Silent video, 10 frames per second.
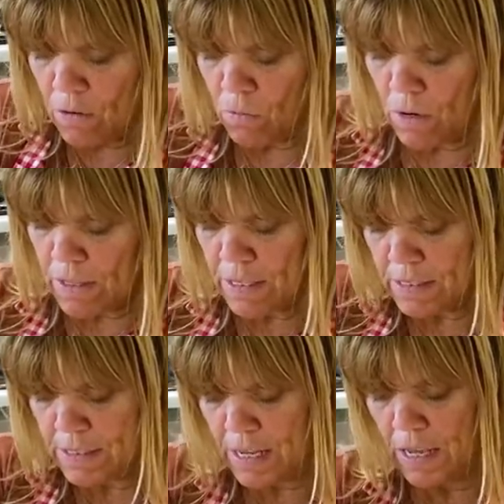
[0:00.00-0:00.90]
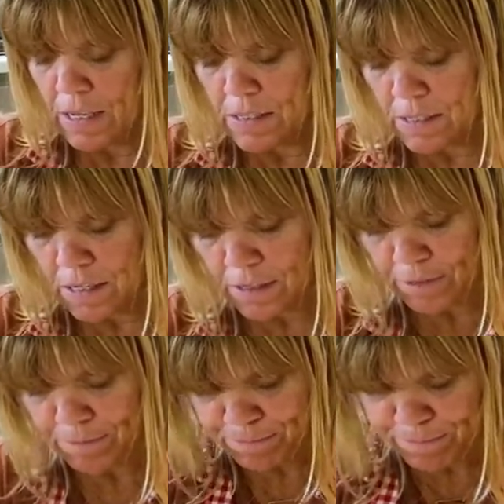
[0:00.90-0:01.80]
One of these days,
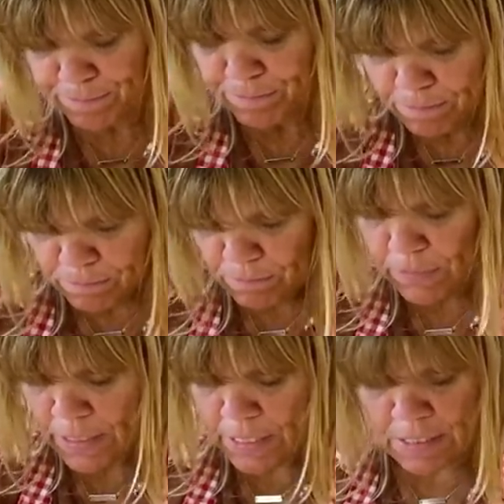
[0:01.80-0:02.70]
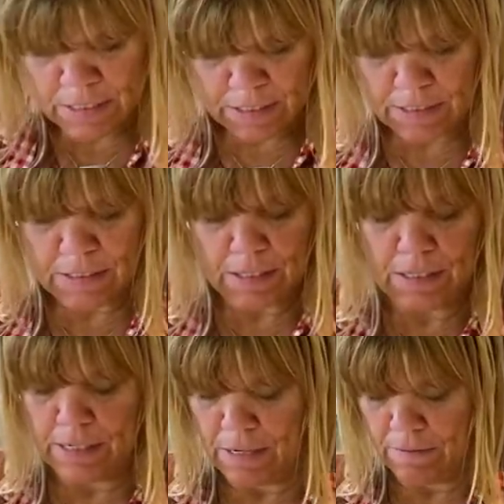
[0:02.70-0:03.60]
because it is
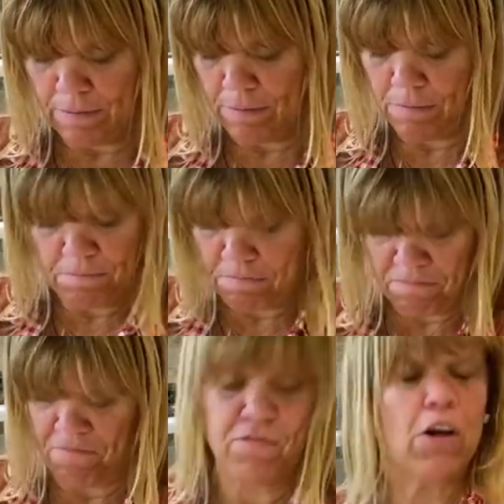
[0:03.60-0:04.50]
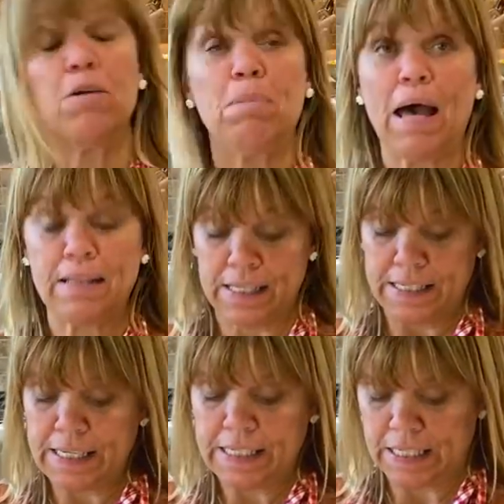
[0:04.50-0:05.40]
very badly
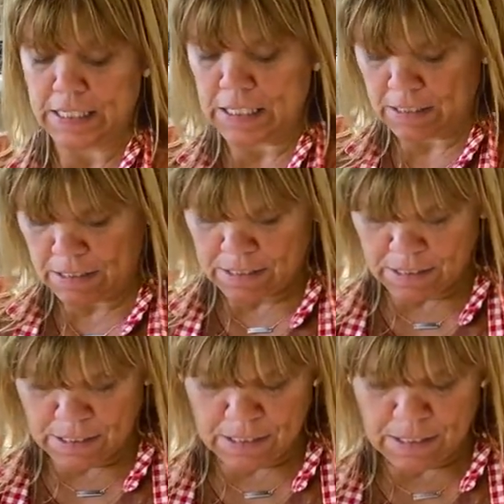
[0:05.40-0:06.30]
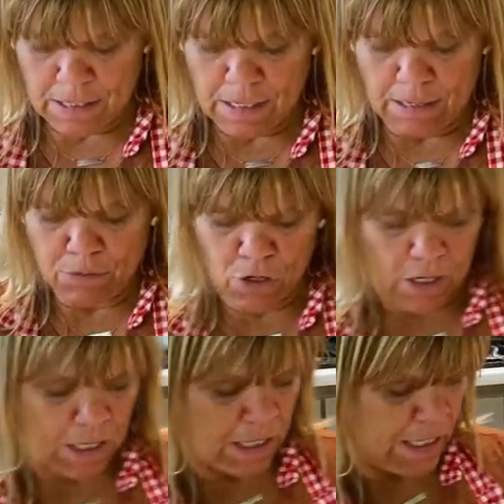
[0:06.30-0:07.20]
needed. I'm
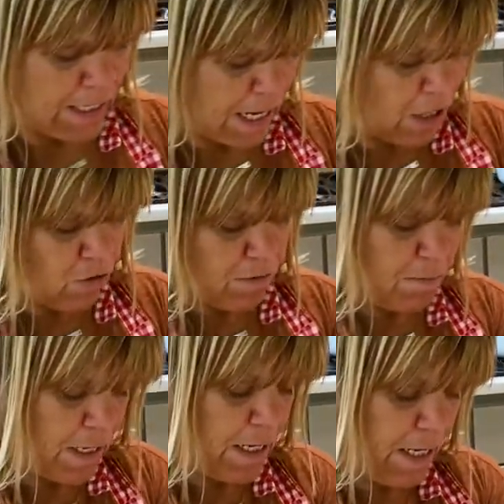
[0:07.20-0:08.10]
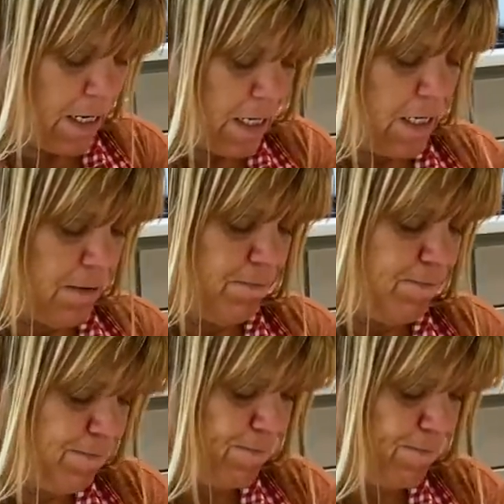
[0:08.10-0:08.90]
gonna clean out my um,